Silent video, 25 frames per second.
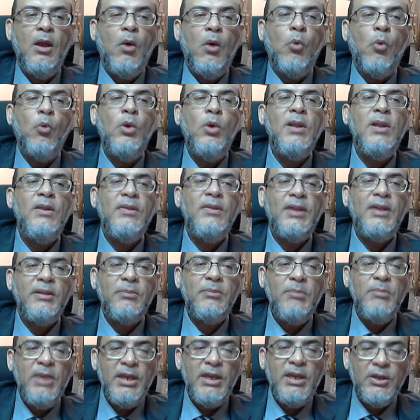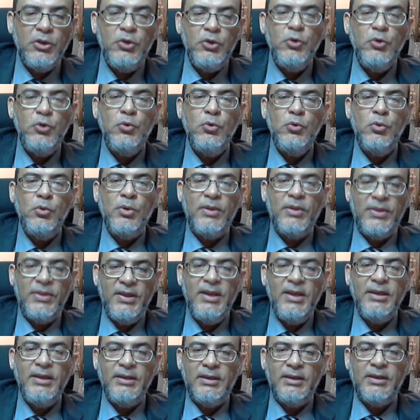Will that make you
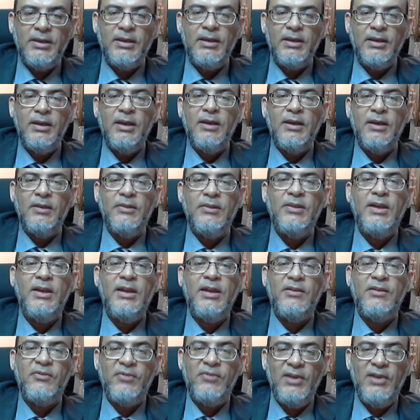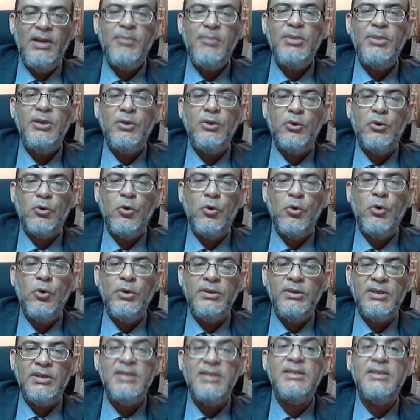think that flipping a coin
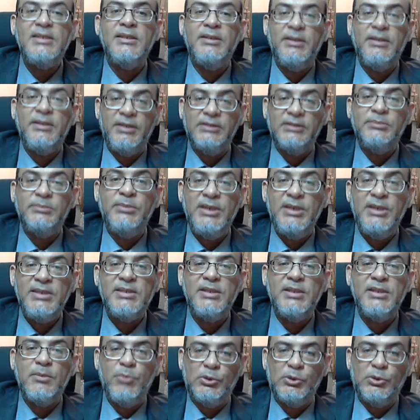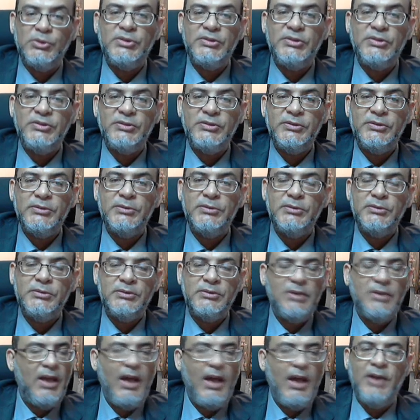is a deterministic process?
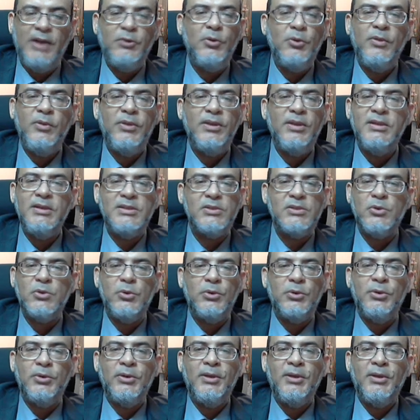I don't think so.